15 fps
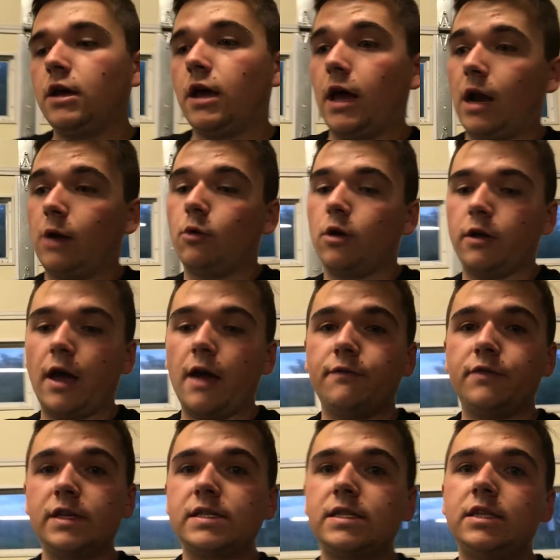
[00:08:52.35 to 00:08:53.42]
and I want to have
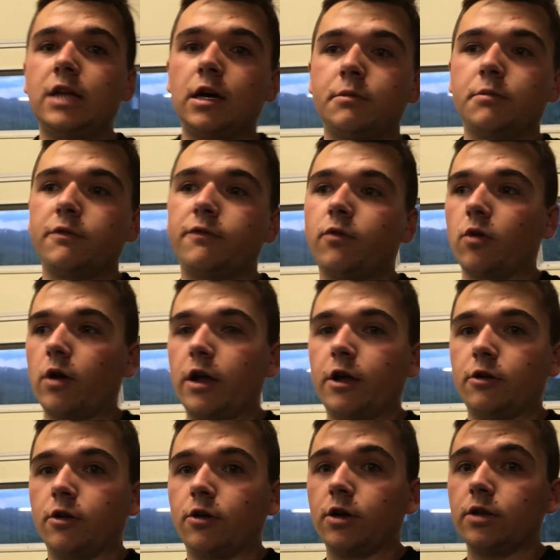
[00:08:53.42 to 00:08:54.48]
this done before I go
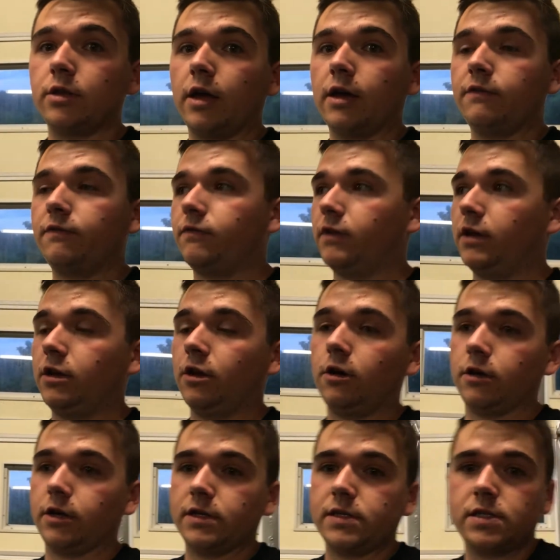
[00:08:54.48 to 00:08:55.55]
to Grid Life in
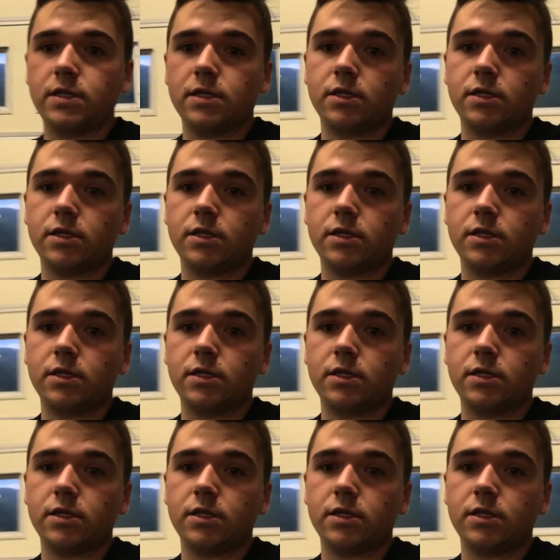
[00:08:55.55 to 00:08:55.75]
August.